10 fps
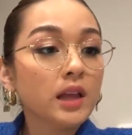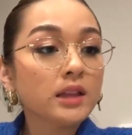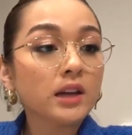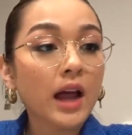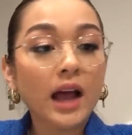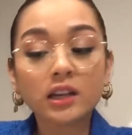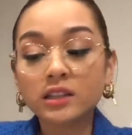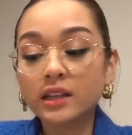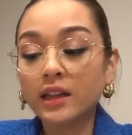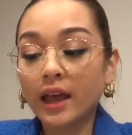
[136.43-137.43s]
they're
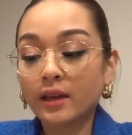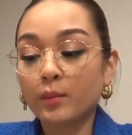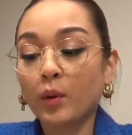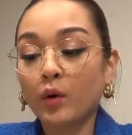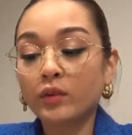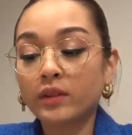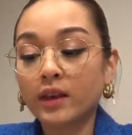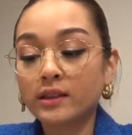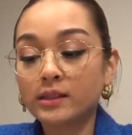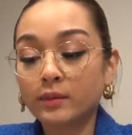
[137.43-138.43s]
actually like
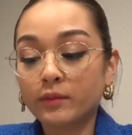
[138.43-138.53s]
both